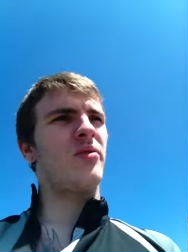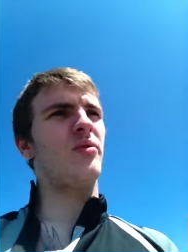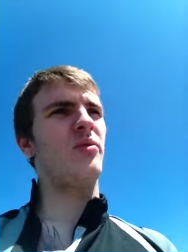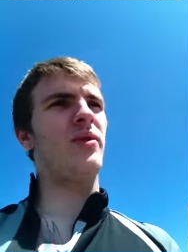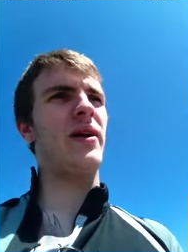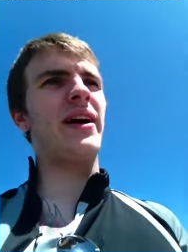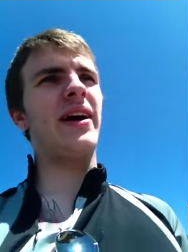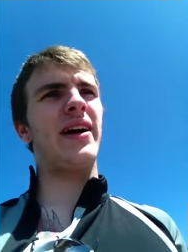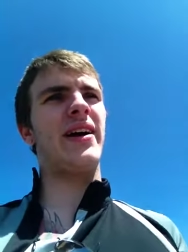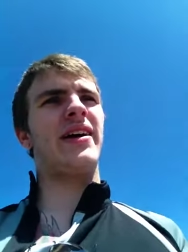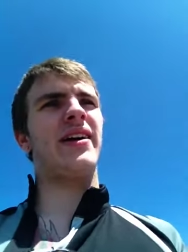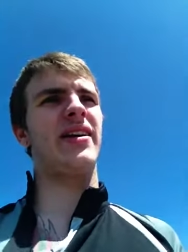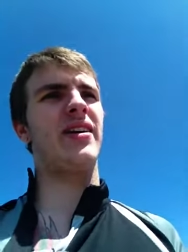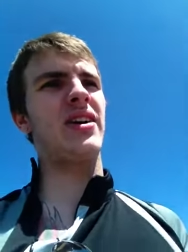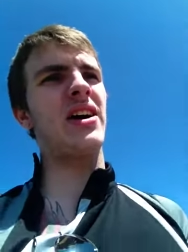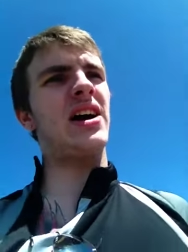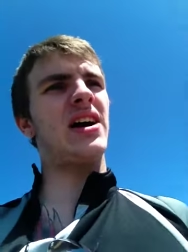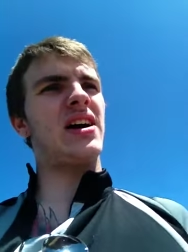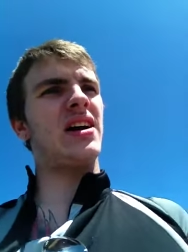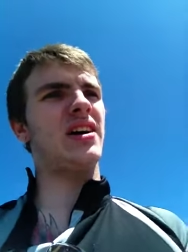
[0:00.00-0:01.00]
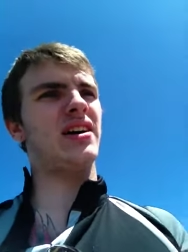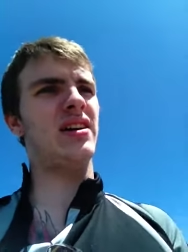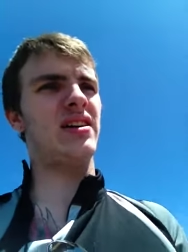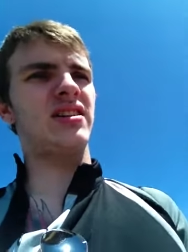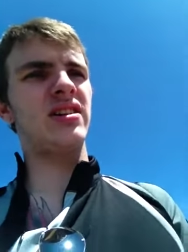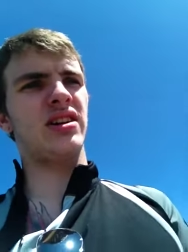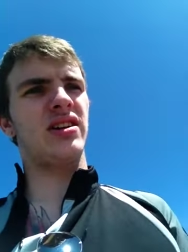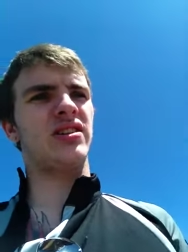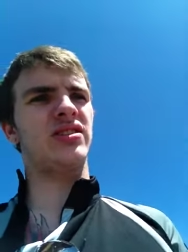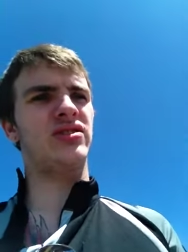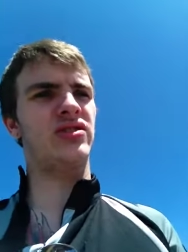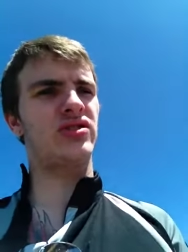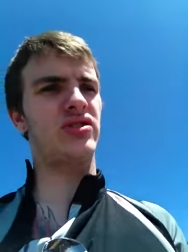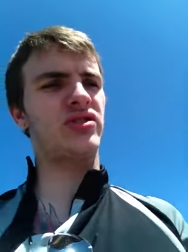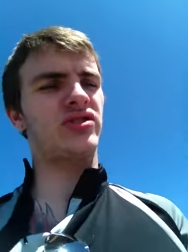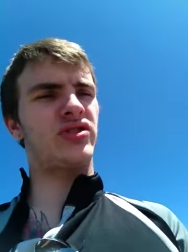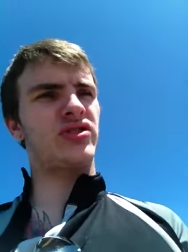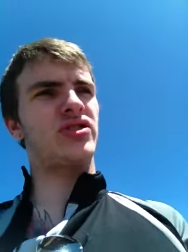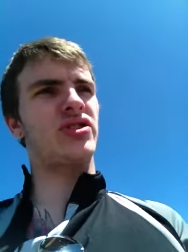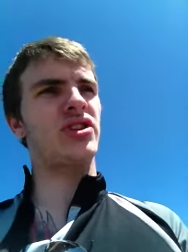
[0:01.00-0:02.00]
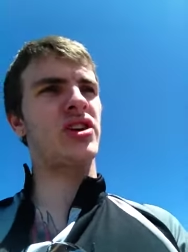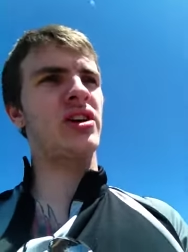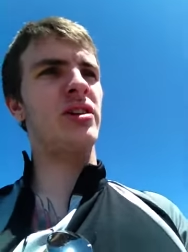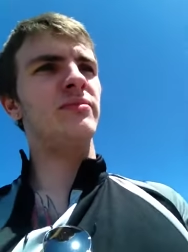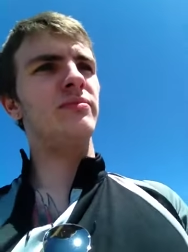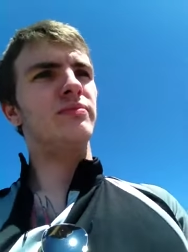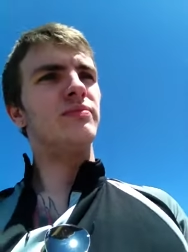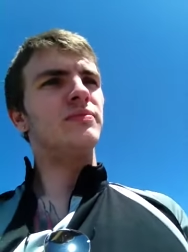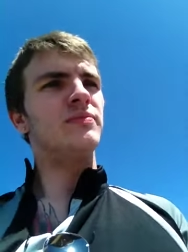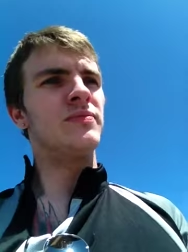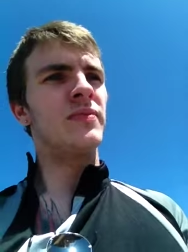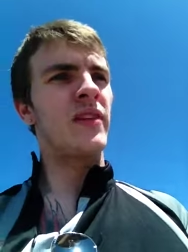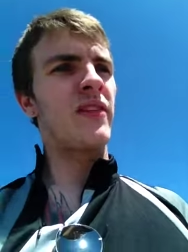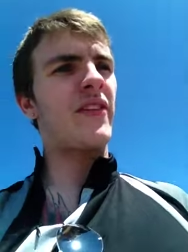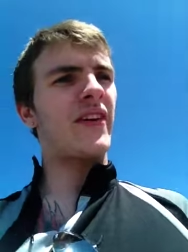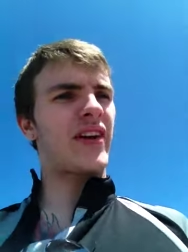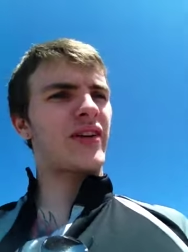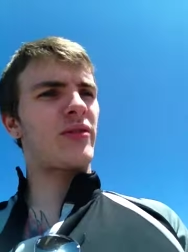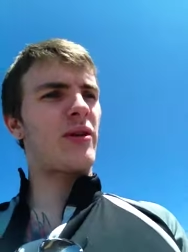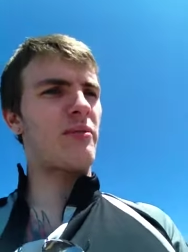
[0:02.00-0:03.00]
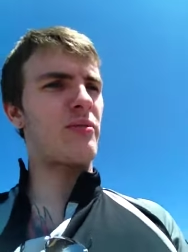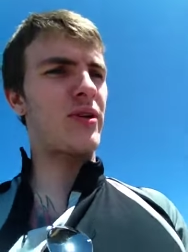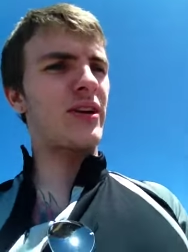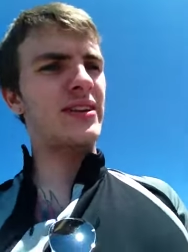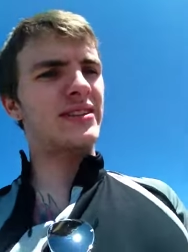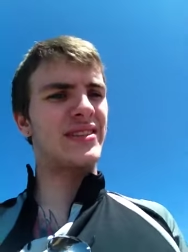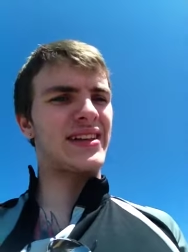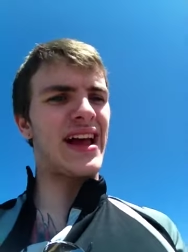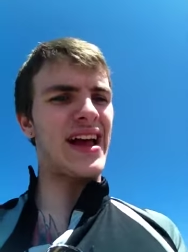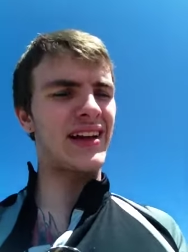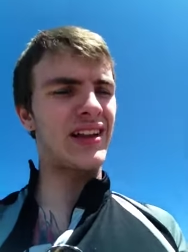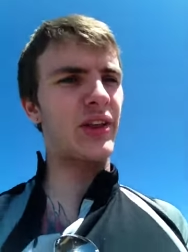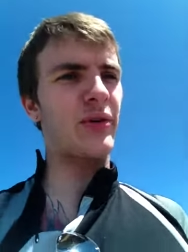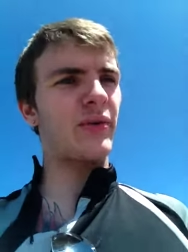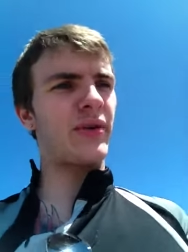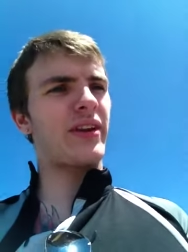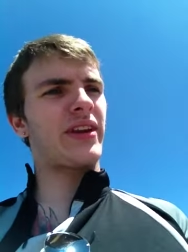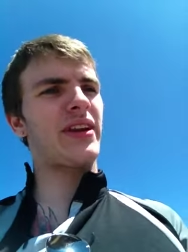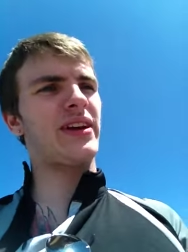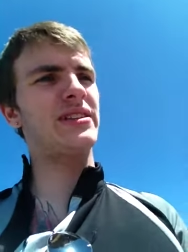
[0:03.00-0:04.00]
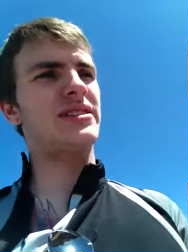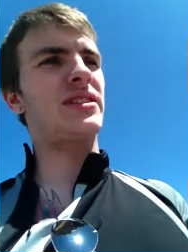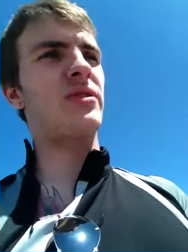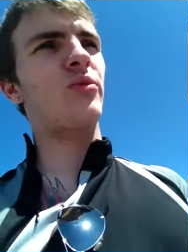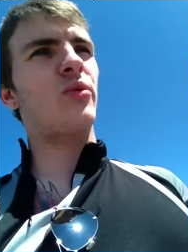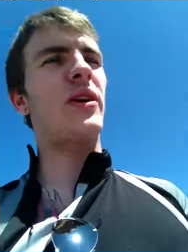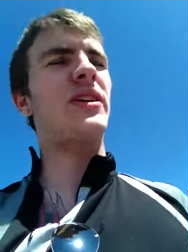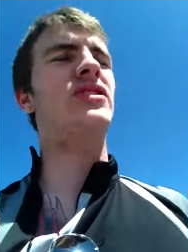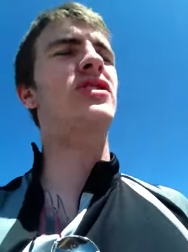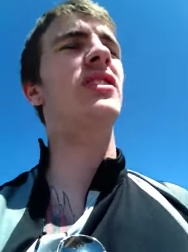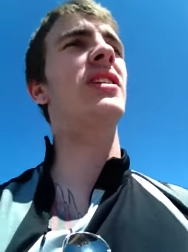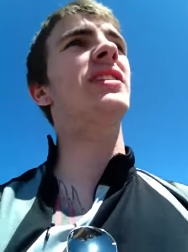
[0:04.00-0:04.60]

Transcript: Where, uh, if I can remember exactly what it is, in which